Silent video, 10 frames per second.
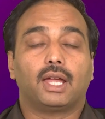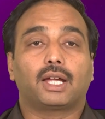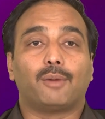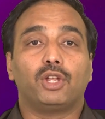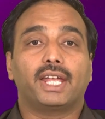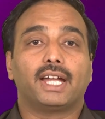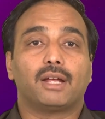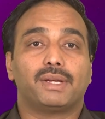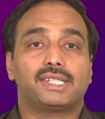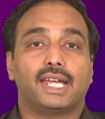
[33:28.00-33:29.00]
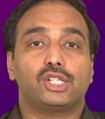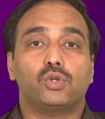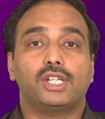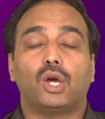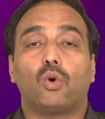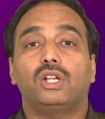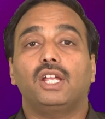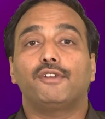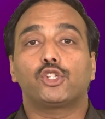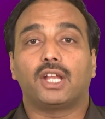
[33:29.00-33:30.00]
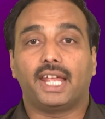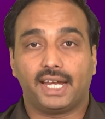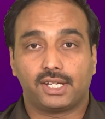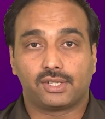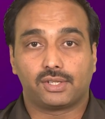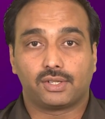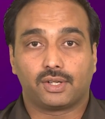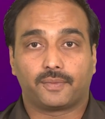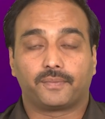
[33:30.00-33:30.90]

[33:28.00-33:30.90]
Communicate a message using only visual aids.